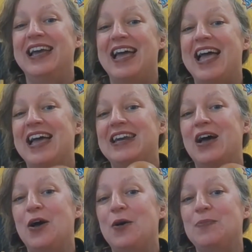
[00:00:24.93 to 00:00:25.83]
and I
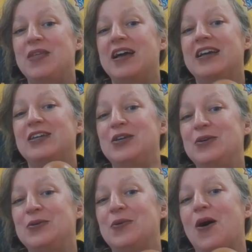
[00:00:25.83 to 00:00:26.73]
hope that
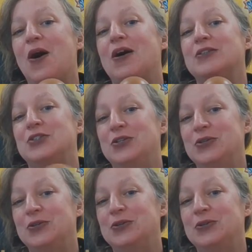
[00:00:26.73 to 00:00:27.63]
you are
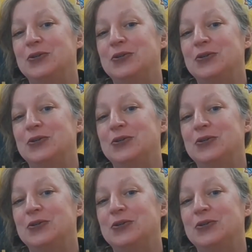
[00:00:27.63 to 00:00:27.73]
too.